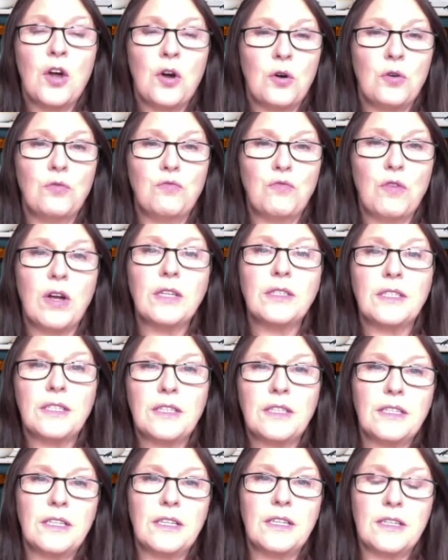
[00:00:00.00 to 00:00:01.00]
or rather
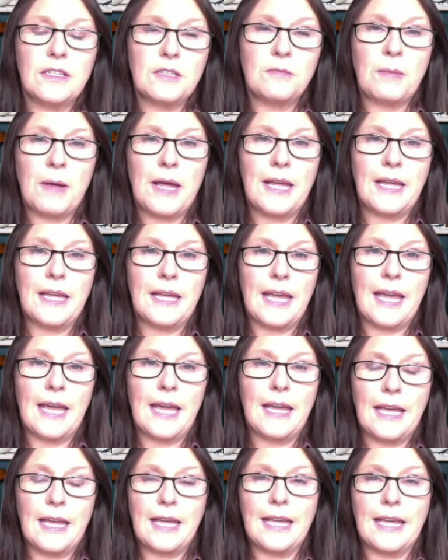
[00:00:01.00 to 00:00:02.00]
than the learners buying
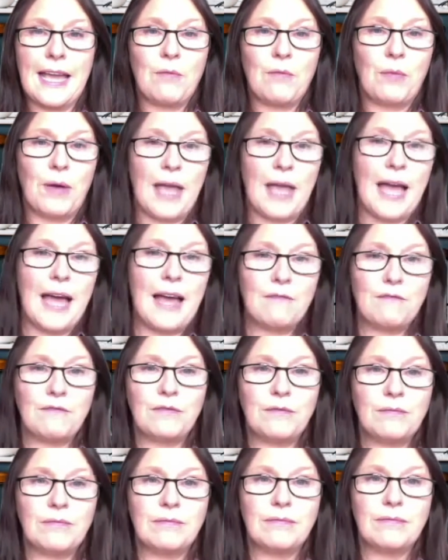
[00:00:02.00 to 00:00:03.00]
it, can we have
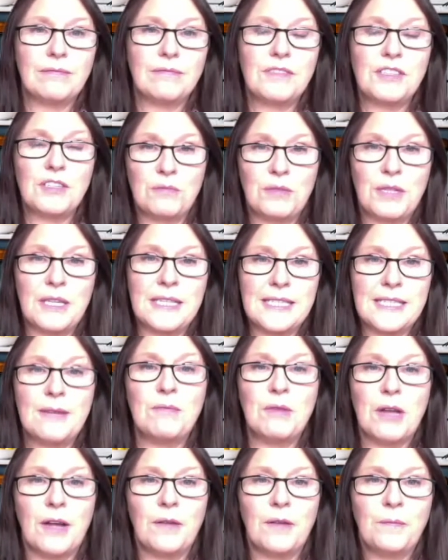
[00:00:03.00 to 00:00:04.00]
something
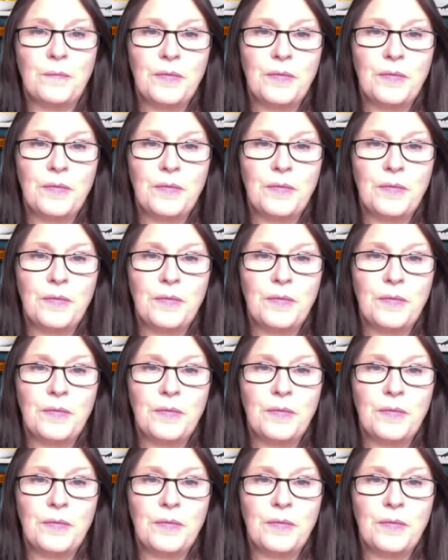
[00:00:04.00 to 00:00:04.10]
similar?